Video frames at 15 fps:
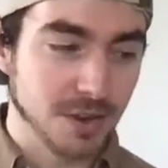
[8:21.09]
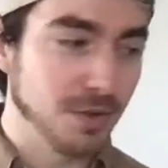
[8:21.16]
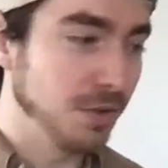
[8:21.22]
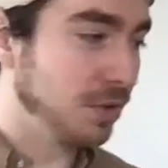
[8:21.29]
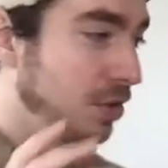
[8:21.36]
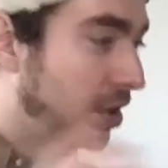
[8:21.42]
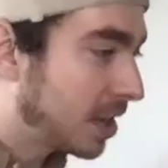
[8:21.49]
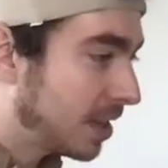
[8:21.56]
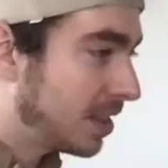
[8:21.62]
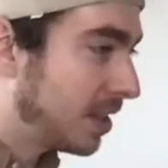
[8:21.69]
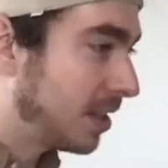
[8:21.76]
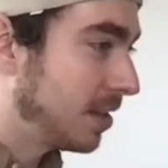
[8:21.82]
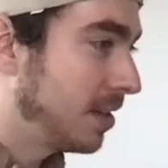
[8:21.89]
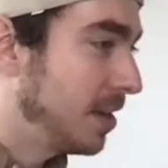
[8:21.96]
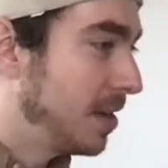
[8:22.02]
You look at
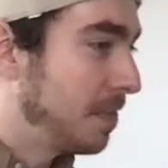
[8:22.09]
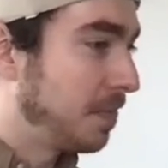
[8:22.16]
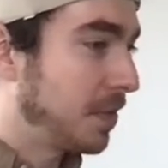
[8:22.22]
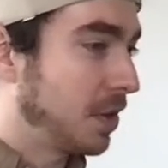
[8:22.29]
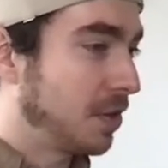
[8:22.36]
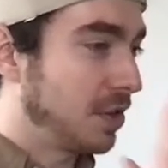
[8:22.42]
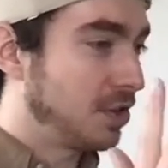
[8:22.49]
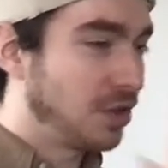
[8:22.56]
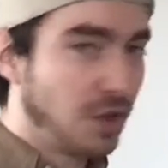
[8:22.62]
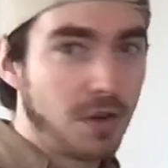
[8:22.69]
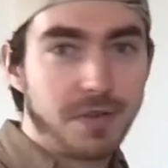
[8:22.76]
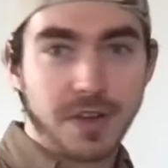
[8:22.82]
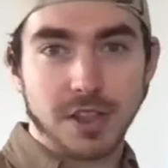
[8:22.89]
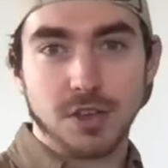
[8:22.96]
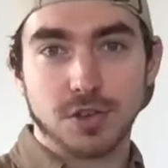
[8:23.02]
the
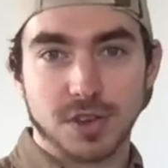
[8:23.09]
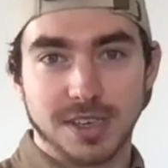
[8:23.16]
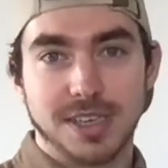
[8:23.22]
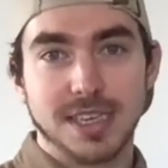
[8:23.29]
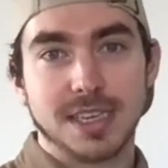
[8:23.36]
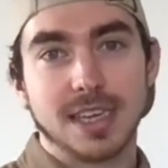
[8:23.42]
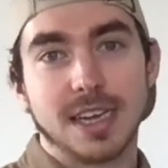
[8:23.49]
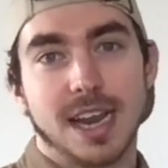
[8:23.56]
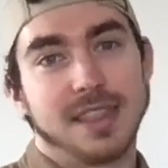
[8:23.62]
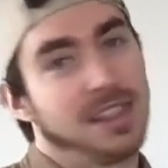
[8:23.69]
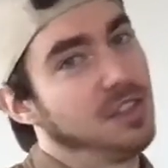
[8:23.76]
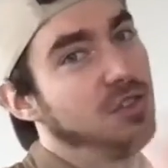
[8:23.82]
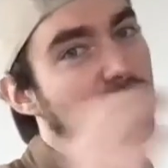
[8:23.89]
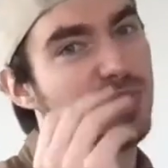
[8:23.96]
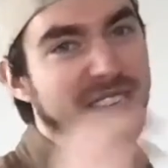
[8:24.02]
sofa and you critique it and then
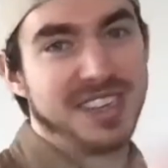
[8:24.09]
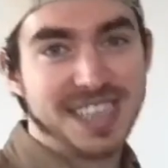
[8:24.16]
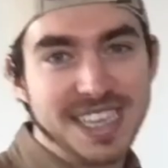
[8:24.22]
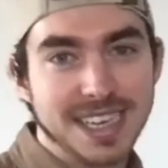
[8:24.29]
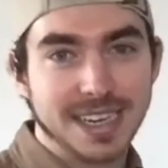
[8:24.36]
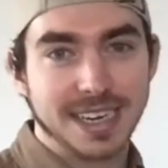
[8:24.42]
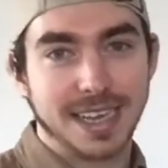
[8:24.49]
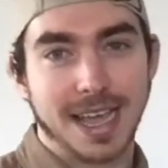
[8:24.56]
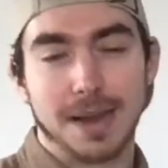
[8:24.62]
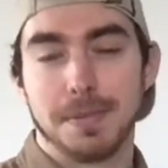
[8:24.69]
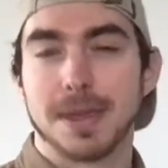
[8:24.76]
you critique it again,